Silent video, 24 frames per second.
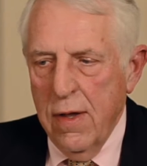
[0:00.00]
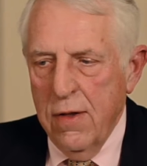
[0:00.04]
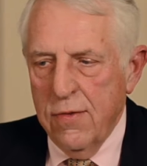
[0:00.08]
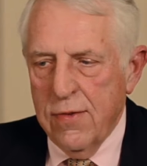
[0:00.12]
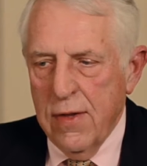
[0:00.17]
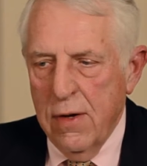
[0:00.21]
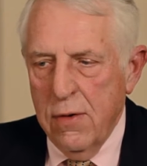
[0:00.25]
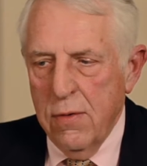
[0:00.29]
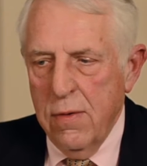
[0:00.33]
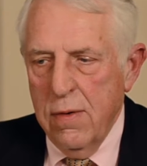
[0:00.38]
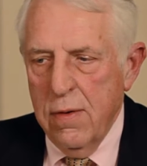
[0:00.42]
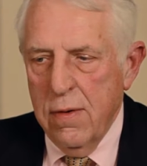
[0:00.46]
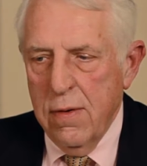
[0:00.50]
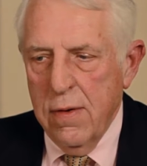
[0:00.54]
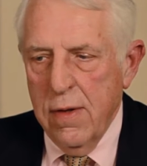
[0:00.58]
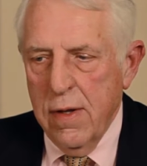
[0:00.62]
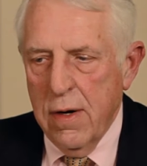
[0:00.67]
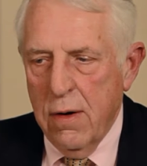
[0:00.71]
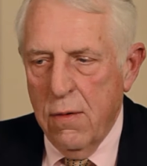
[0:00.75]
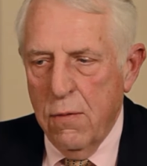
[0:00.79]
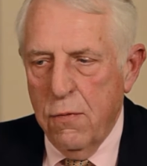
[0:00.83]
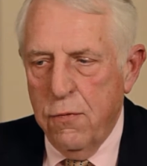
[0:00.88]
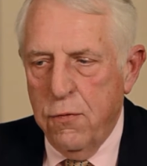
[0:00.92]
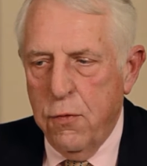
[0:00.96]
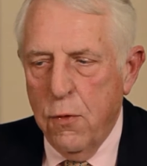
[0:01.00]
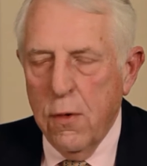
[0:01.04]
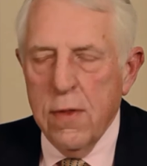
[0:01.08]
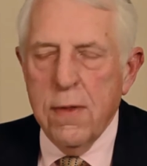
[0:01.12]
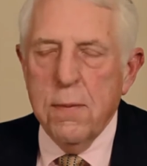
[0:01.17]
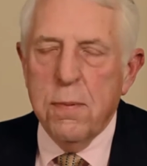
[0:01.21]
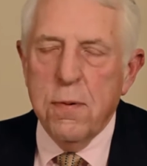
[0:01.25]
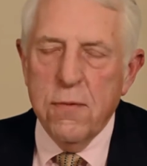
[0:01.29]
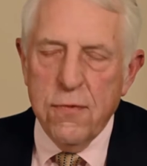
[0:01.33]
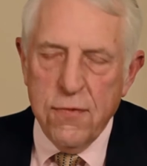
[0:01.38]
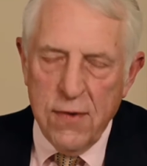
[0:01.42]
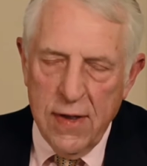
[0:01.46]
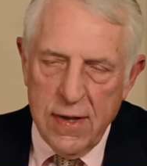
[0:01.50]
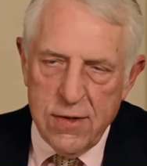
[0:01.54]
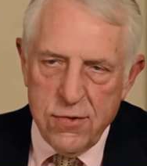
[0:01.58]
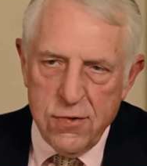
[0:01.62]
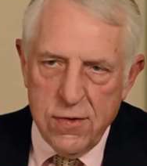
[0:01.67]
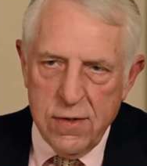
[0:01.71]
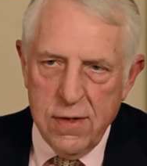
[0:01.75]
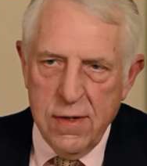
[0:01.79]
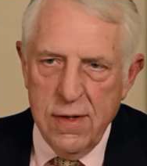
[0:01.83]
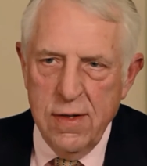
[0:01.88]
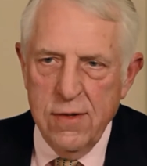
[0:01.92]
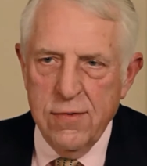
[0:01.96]
is that, for the
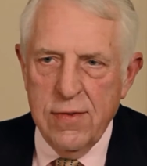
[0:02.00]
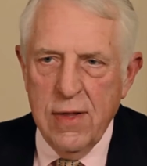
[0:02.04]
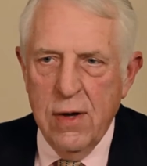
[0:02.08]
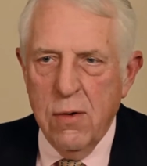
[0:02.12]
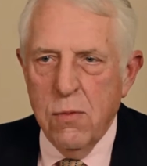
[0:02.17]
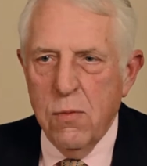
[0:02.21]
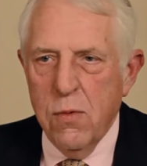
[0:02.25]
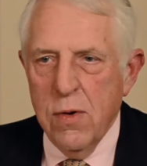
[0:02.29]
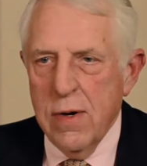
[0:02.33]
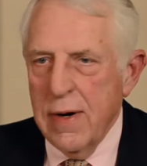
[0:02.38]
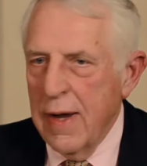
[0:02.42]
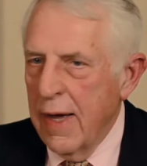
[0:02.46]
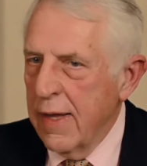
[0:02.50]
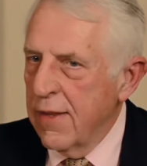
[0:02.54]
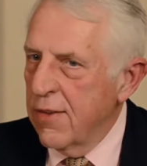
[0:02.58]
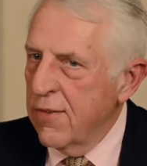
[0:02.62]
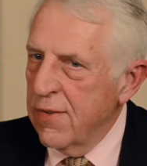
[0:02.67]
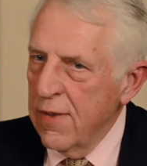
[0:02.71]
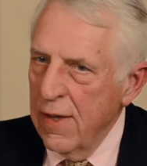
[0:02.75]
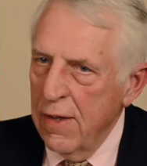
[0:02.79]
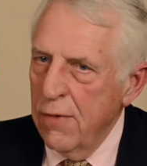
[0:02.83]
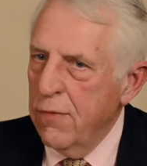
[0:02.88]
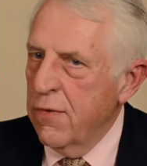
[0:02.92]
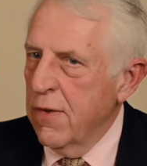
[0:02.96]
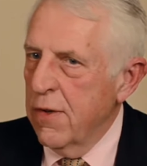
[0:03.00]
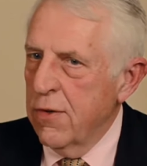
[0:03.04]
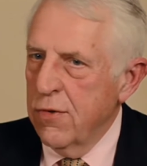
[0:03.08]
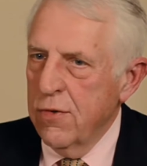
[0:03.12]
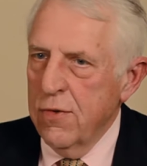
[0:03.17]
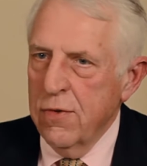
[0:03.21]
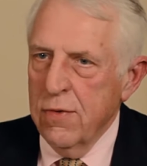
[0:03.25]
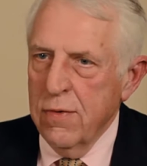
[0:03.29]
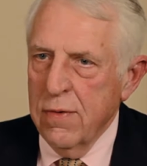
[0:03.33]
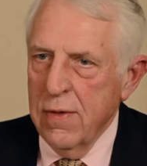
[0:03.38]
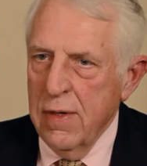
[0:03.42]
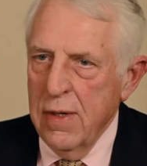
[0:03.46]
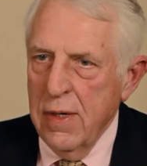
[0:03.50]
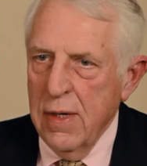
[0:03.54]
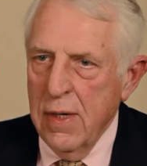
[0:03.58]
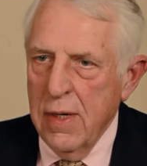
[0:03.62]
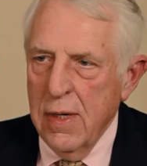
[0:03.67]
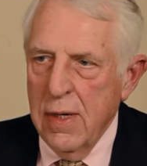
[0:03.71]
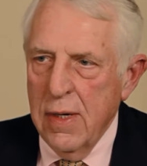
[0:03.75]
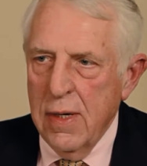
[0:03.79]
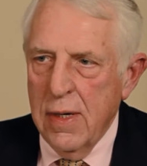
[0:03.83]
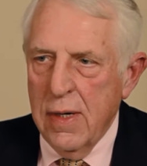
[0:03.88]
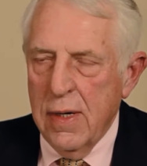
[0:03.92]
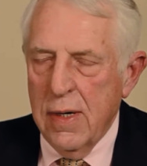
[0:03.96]
profession, is that we're not selfish.
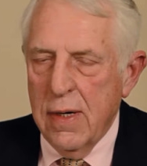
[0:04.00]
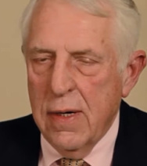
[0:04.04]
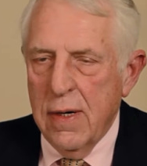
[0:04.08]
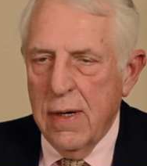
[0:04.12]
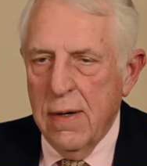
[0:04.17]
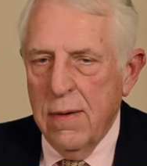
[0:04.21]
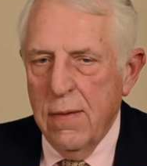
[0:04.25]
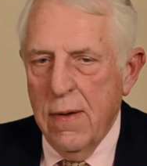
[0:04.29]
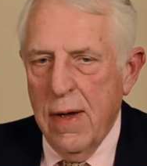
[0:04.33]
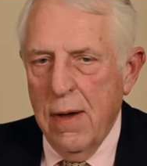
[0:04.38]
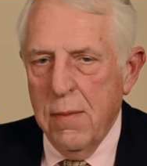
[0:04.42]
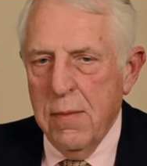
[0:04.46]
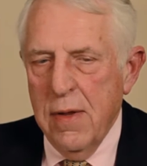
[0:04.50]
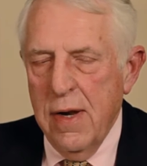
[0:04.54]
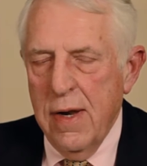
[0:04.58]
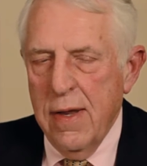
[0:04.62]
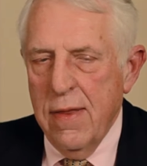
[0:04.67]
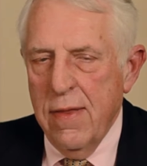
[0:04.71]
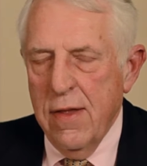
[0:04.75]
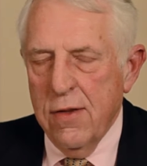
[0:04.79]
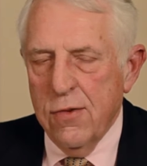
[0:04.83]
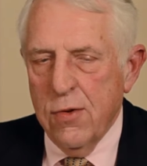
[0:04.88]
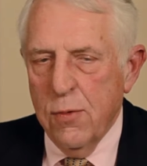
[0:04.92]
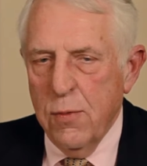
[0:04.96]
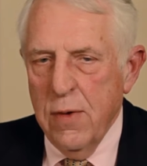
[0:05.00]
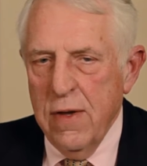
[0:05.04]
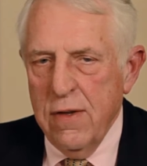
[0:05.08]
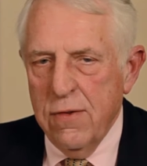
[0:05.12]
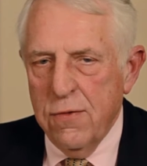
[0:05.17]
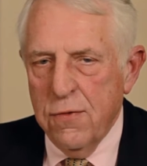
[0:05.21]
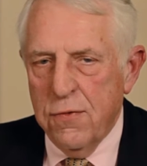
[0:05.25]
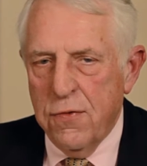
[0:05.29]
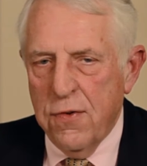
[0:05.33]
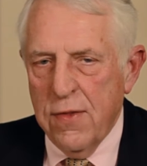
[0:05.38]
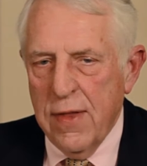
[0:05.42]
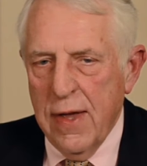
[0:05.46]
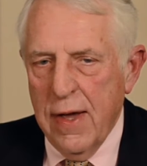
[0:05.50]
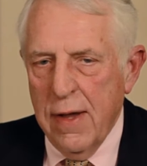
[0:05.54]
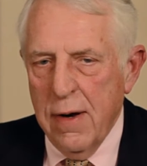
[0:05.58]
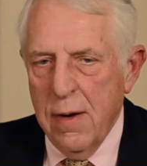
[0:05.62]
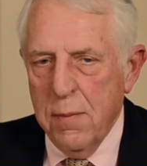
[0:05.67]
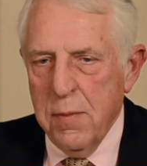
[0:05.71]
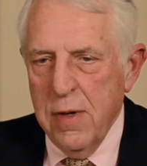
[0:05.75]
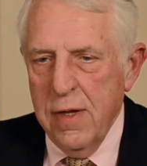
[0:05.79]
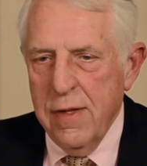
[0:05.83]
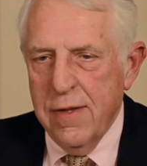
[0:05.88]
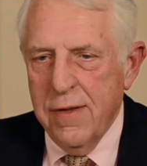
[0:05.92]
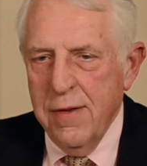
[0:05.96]
And there's a reason for that.
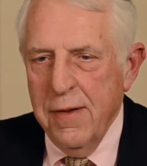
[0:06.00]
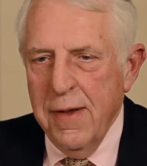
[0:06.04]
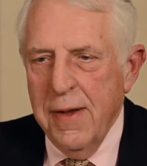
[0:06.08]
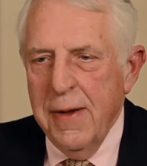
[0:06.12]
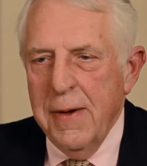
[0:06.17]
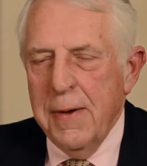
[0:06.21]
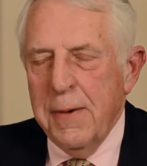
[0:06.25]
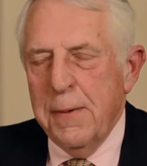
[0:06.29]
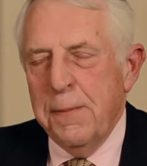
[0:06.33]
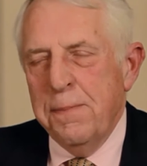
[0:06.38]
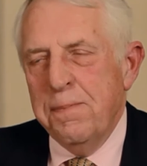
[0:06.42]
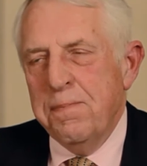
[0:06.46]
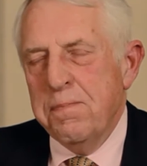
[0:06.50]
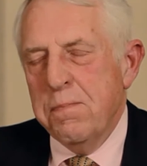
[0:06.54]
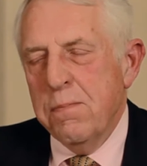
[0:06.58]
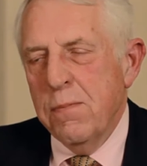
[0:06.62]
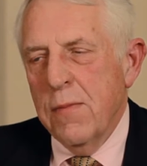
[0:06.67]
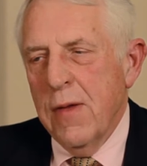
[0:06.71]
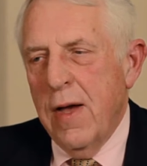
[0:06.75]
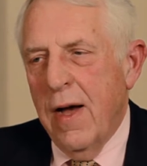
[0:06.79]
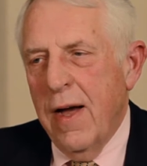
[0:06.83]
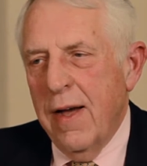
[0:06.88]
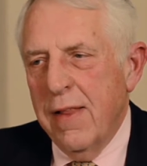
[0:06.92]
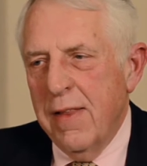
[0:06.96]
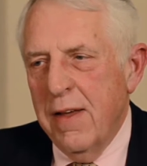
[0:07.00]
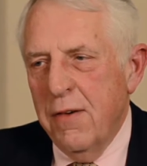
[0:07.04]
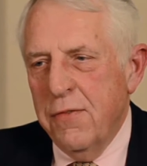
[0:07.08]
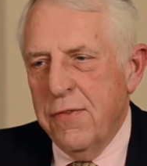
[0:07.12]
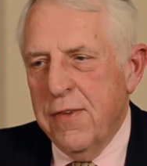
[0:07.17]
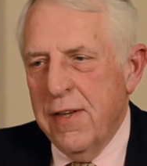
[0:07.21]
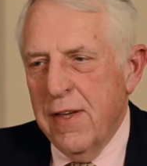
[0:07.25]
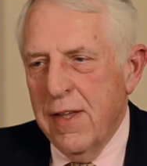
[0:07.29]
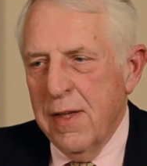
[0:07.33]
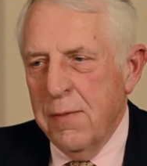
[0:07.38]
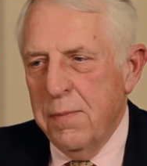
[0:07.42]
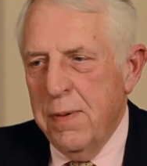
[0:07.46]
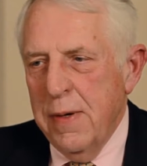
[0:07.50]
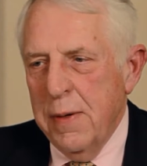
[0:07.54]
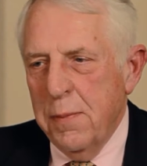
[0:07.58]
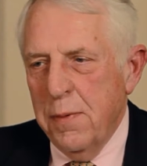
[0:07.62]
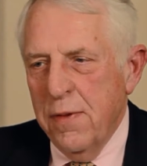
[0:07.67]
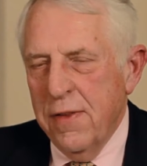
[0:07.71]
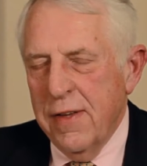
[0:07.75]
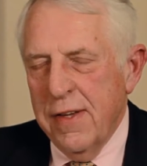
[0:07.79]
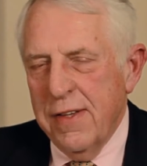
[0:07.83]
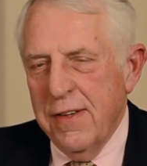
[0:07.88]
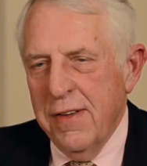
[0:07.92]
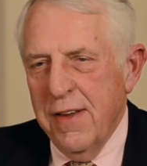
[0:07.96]
I love telling
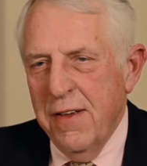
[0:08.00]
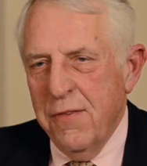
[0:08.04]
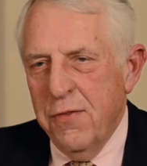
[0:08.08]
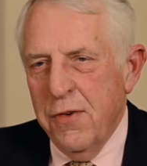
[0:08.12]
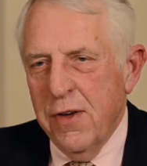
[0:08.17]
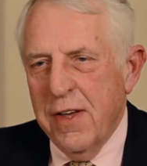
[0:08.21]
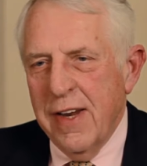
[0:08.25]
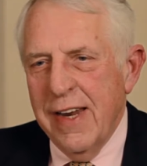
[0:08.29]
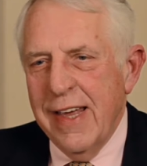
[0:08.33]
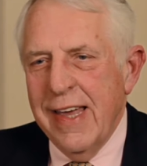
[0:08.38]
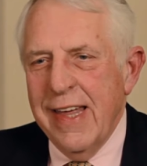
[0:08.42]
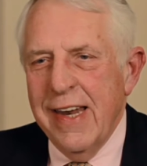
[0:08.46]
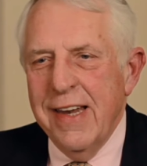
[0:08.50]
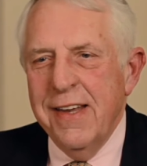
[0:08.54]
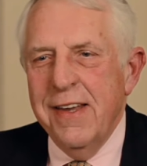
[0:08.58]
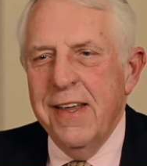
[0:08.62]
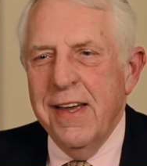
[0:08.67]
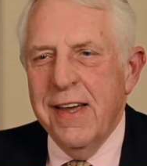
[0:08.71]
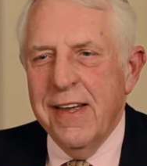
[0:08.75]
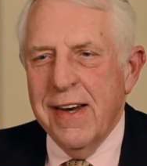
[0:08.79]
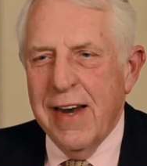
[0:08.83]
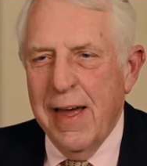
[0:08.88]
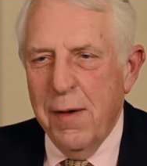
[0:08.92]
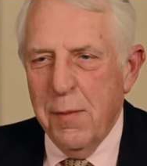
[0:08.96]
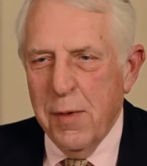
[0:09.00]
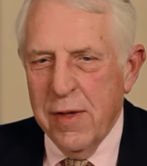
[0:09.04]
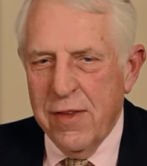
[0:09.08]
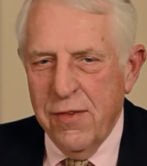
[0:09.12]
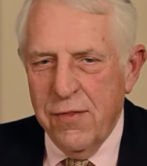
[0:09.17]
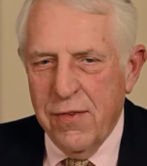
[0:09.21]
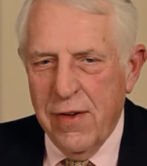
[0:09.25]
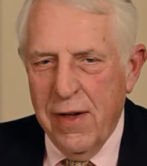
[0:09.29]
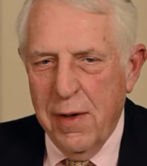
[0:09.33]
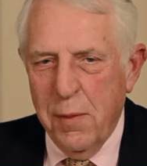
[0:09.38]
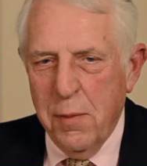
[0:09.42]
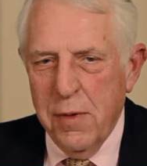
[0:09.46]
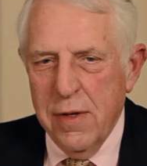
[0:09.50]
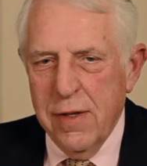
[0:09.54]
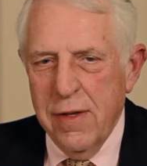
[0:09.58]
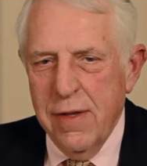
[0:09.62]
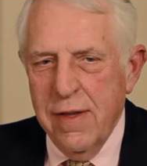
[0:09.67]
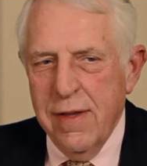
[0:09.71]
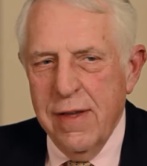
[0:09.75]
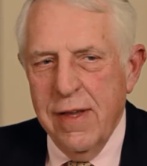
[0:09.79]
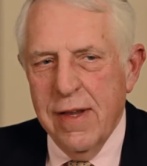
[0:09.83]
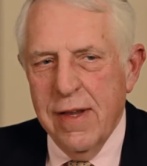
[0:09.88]
people that if you're going to get into economic development,